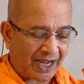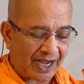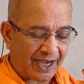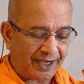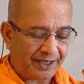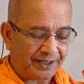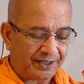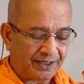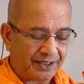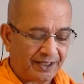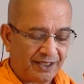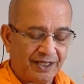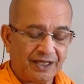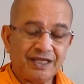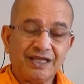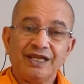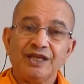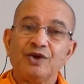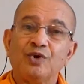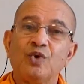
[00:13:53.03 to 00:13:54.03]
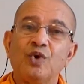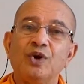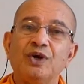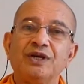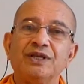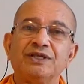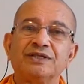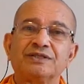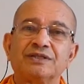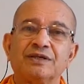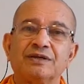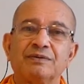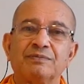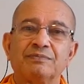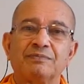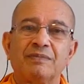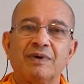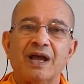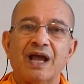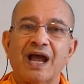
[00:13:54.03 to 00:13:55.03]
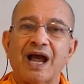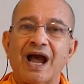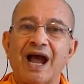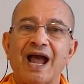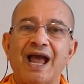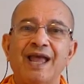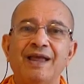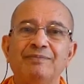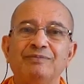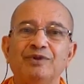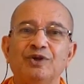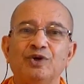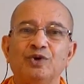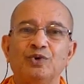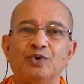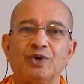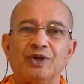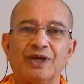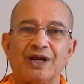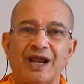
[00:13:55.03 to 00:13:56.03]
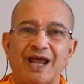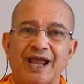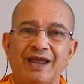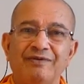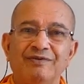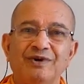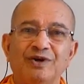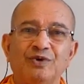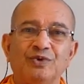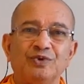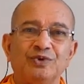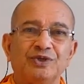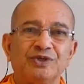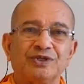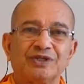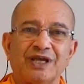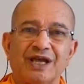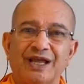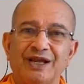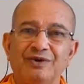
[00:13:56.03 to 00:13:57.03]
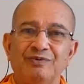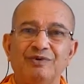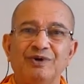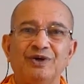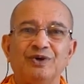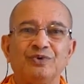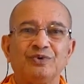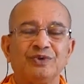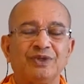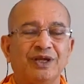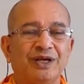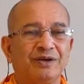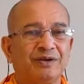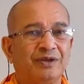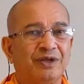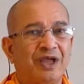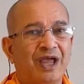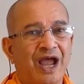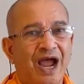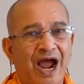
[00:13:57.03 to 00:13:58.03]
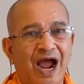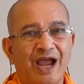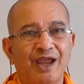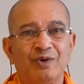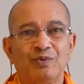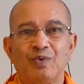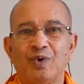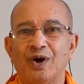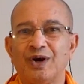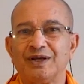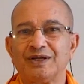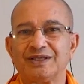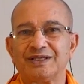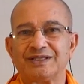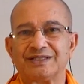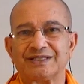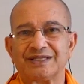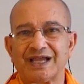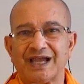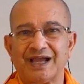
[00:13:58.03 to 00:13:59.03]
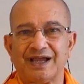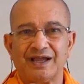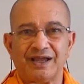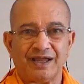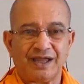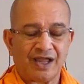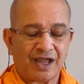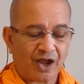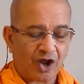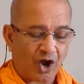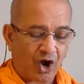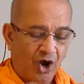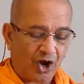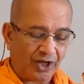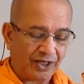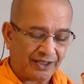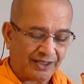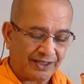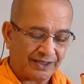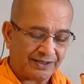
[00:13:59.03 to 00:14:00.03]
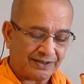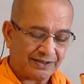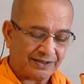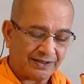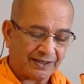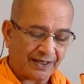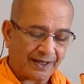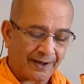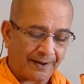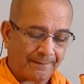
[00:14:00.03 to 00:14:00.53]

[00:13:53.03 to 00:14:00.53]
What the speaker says: And egotism, I am the doer, I will do this, I will do that, I want this, all this.